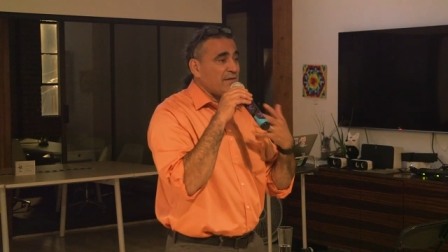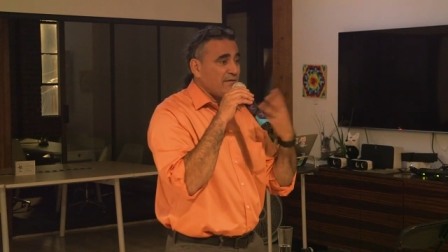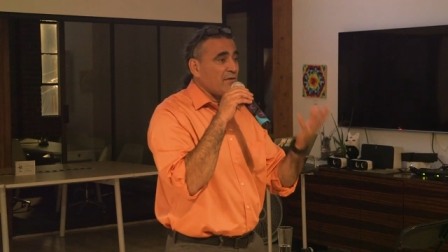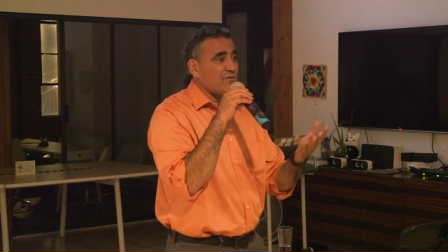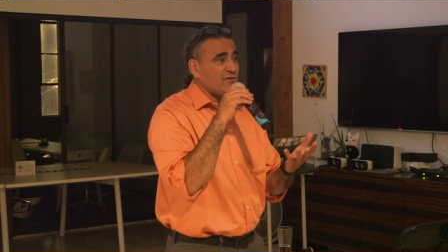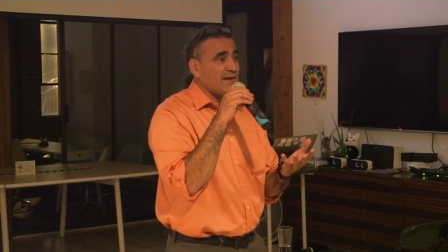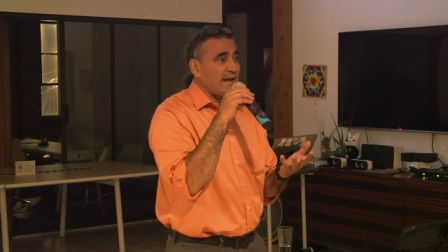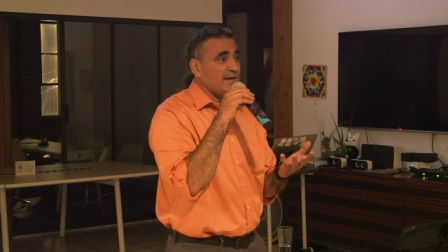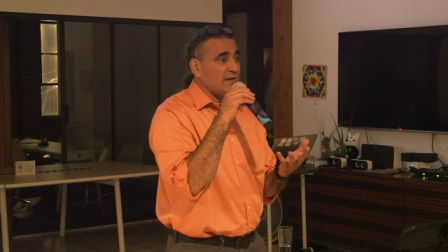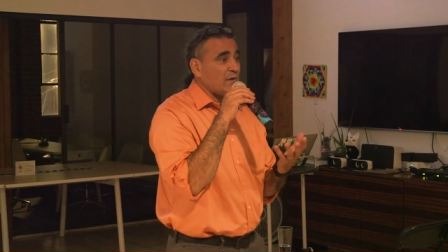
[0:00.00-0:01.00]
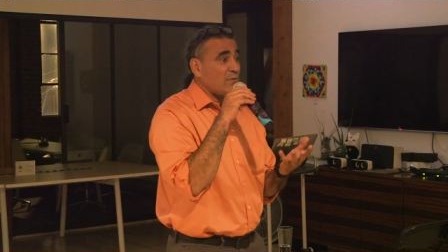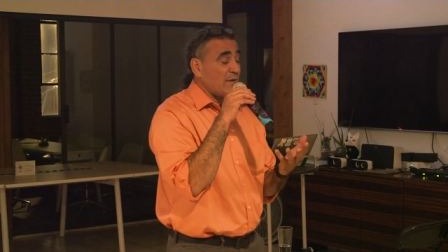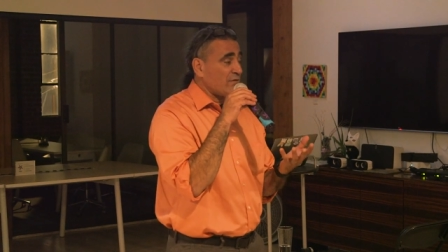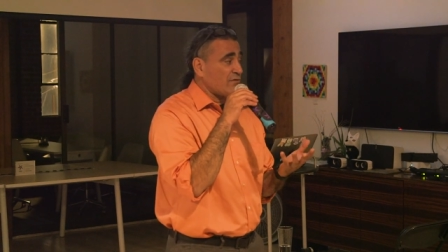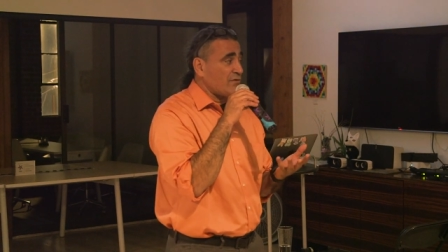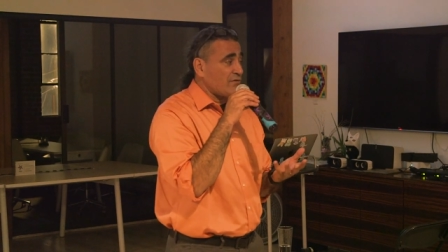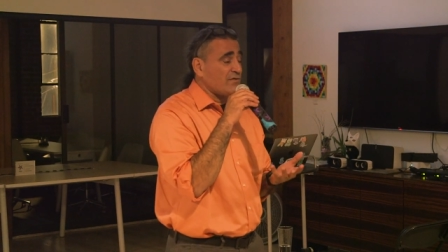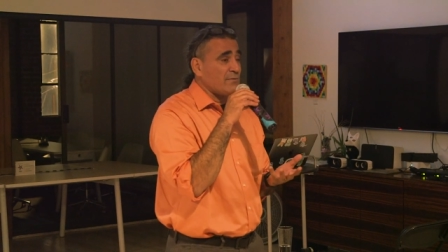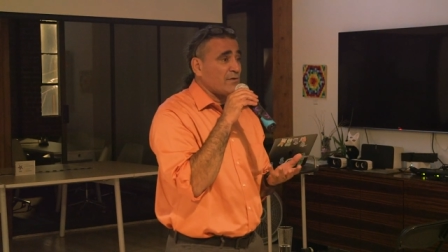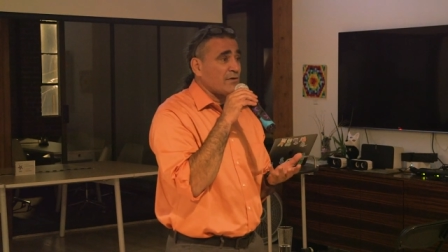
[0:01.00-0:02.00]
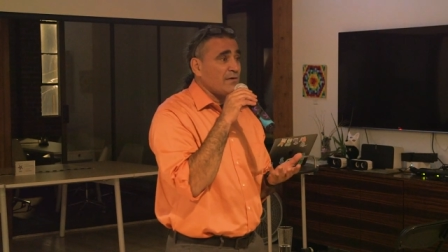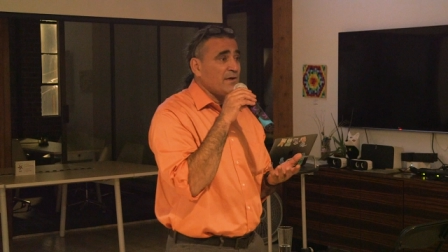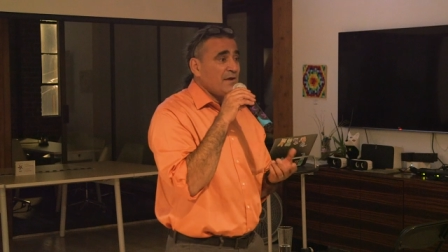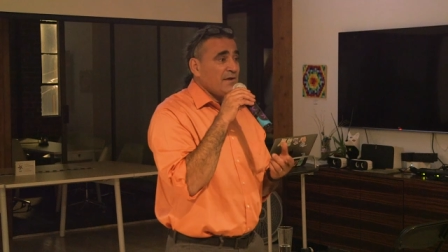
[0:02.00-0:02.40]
even though genetically we are so similar.